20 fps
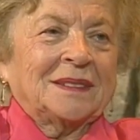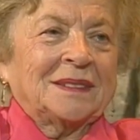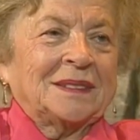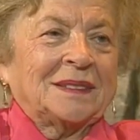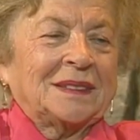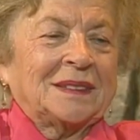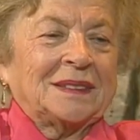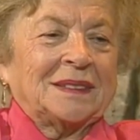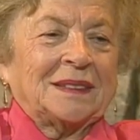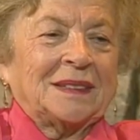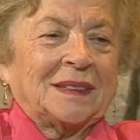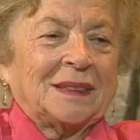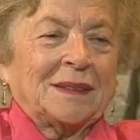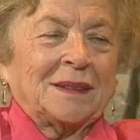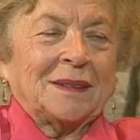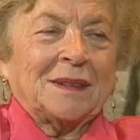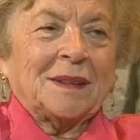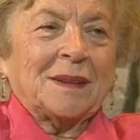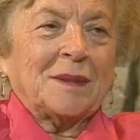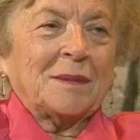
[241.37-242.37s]
in uh,
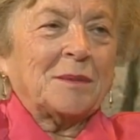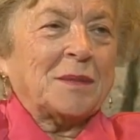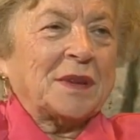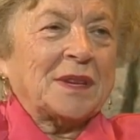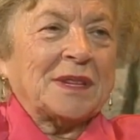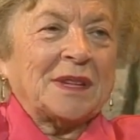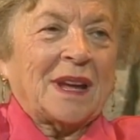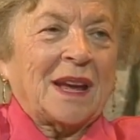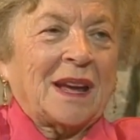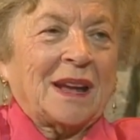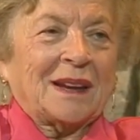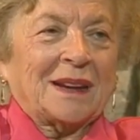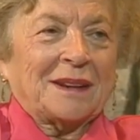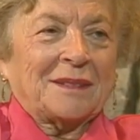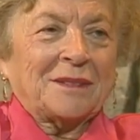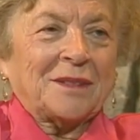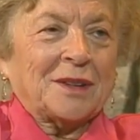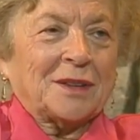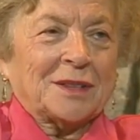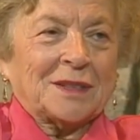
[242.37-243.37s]
Maidani
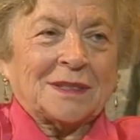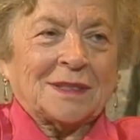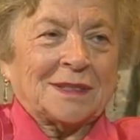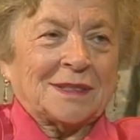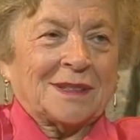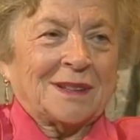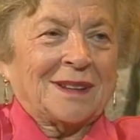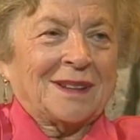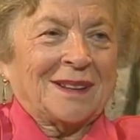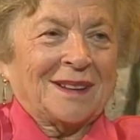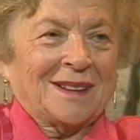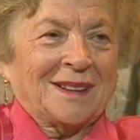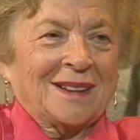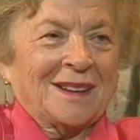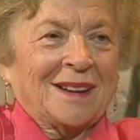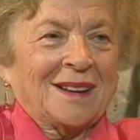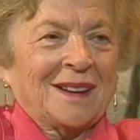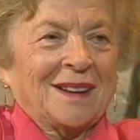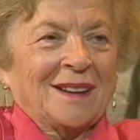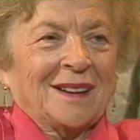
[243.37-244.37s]
first.
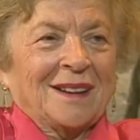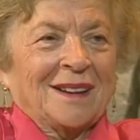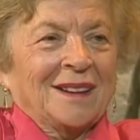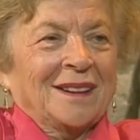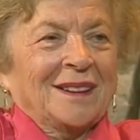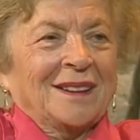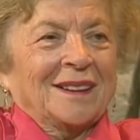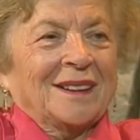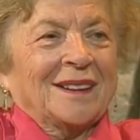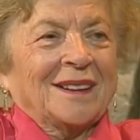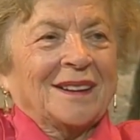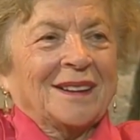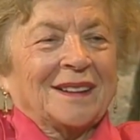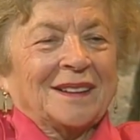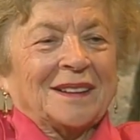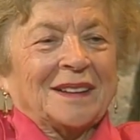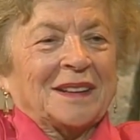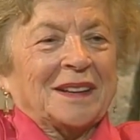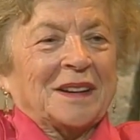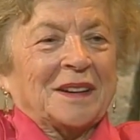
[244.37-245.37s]

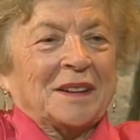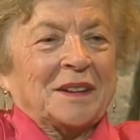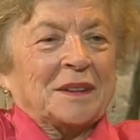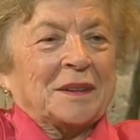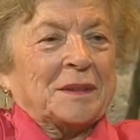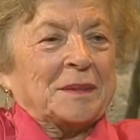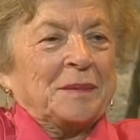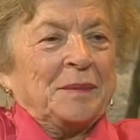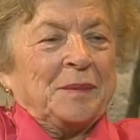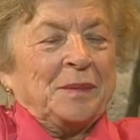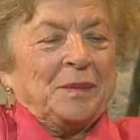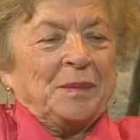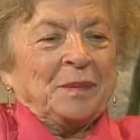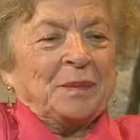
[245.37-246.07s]
And um,